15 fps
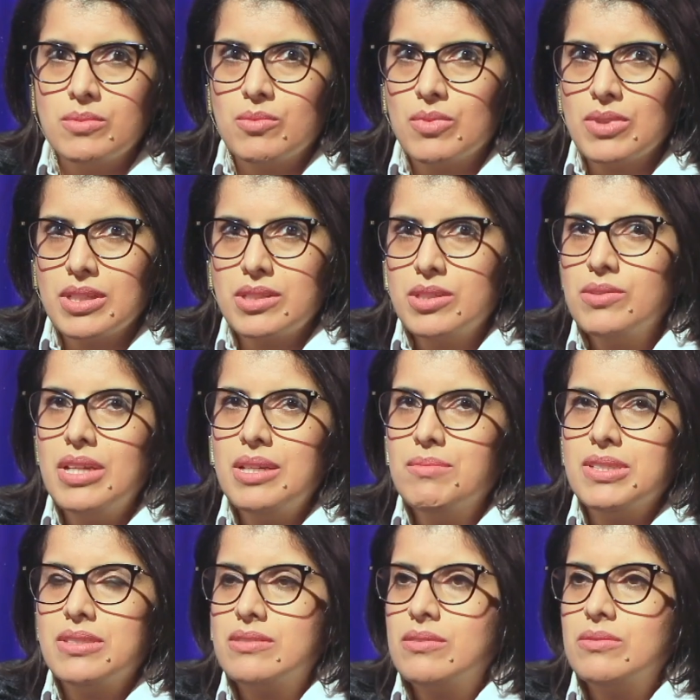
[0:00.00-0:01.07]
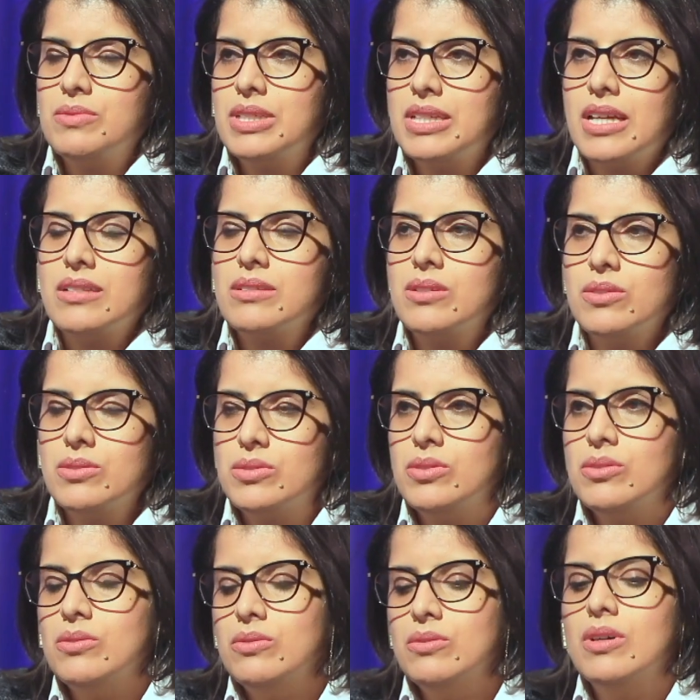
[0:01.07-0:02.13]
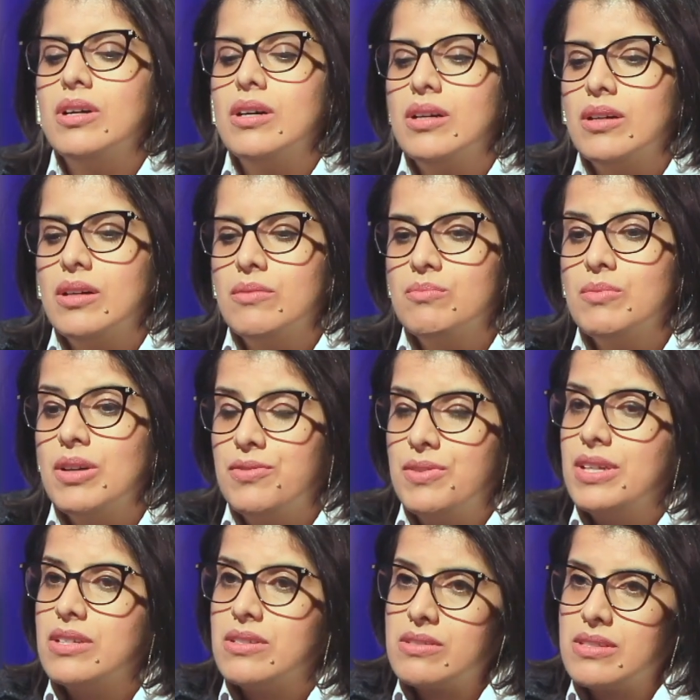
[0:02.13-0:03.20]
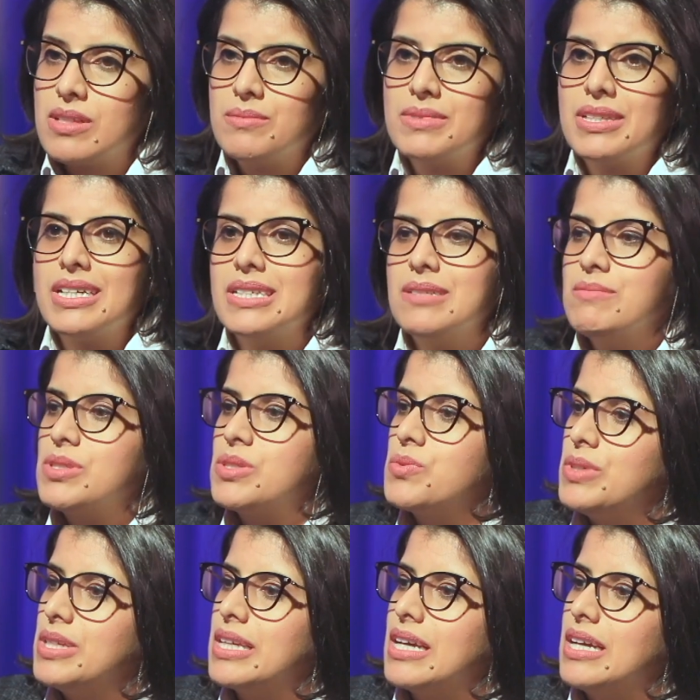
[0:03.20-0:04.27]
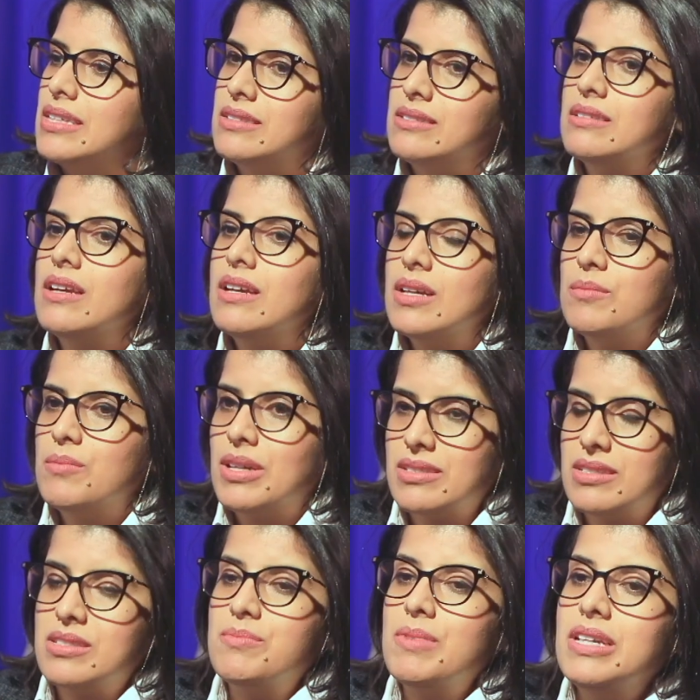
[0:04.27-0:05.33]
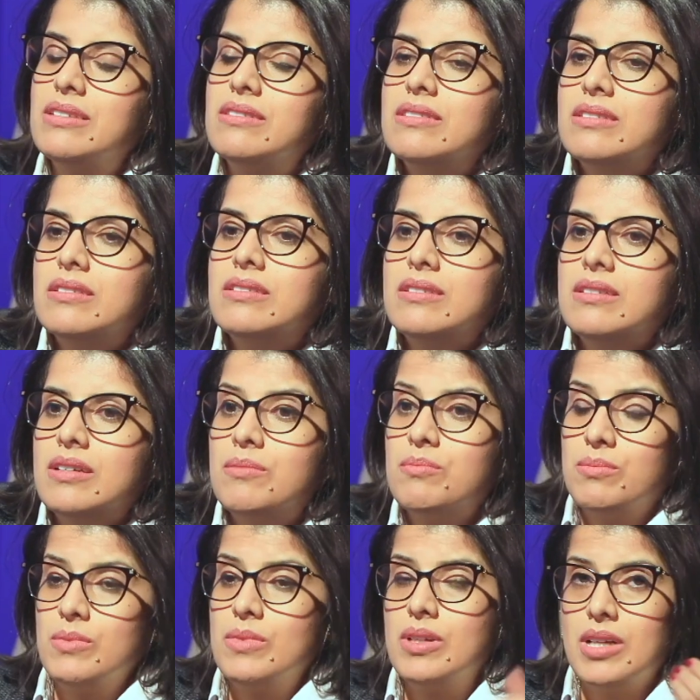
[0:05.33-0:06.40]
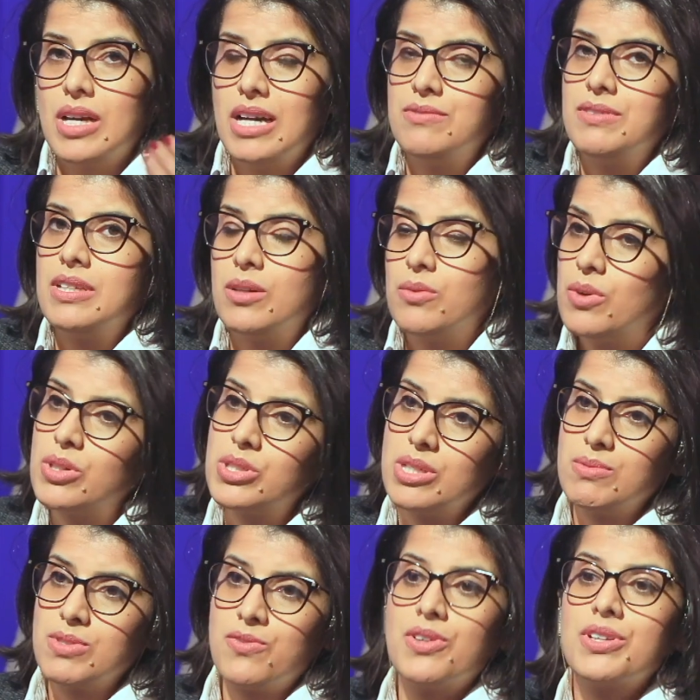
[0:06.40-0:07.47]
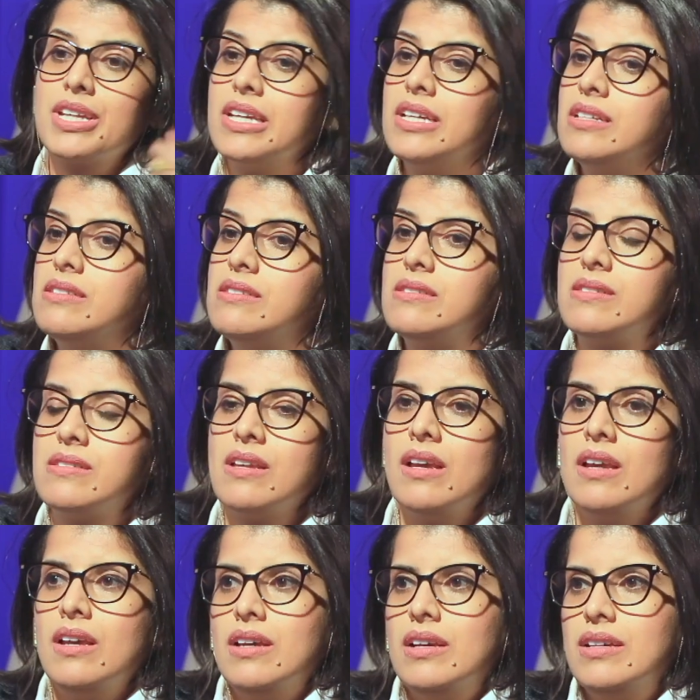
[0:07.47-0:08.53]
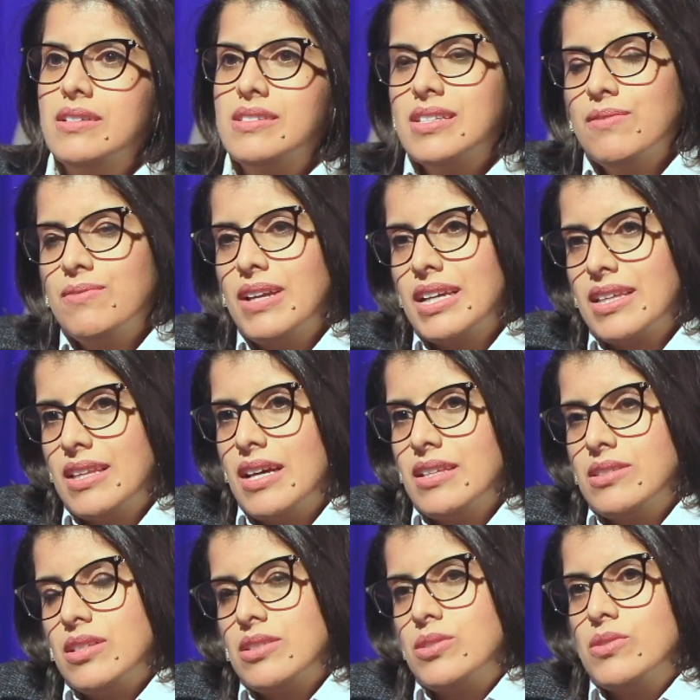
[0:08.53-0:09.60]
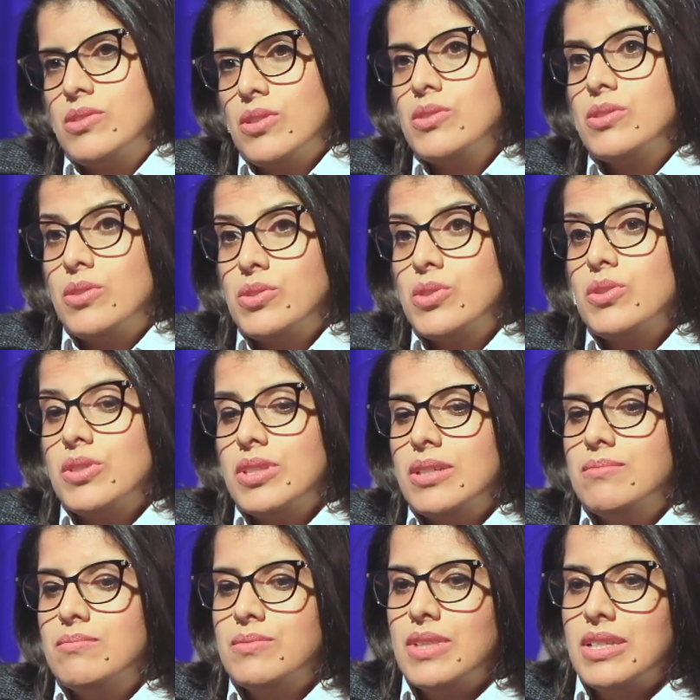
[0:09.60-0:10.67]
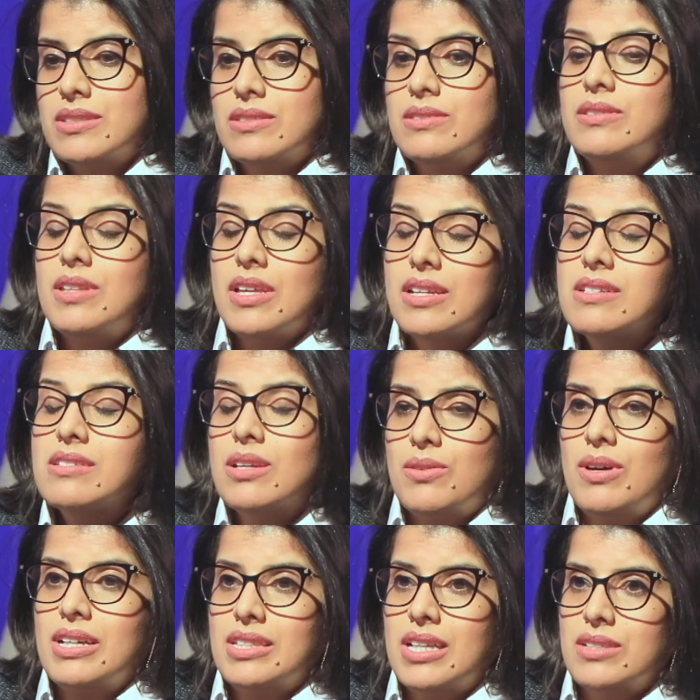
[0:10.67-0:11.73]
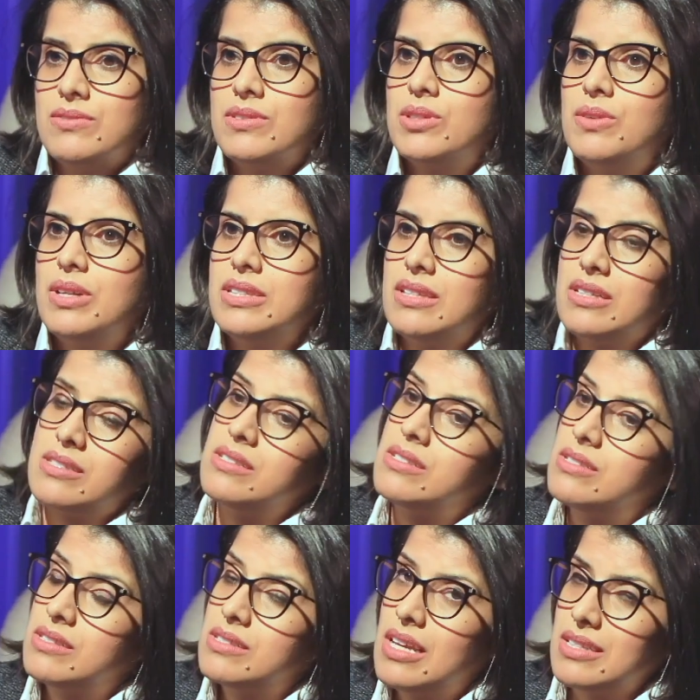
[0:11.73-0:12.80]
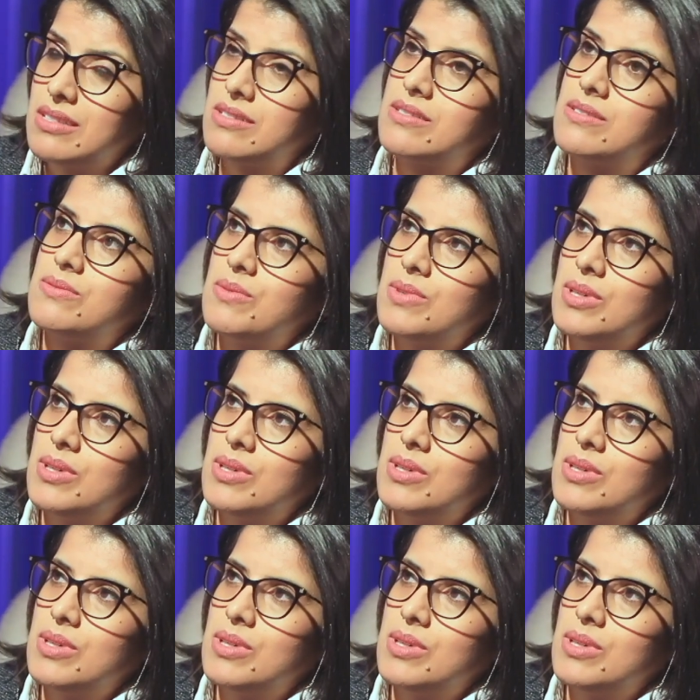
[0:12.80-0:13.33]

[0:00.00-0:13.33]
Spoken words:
well, you name it. We can go to affairs sometimes. We can participate in having workshops for kids, stuff like that, just to show them that there is a wildlife in Kuwait that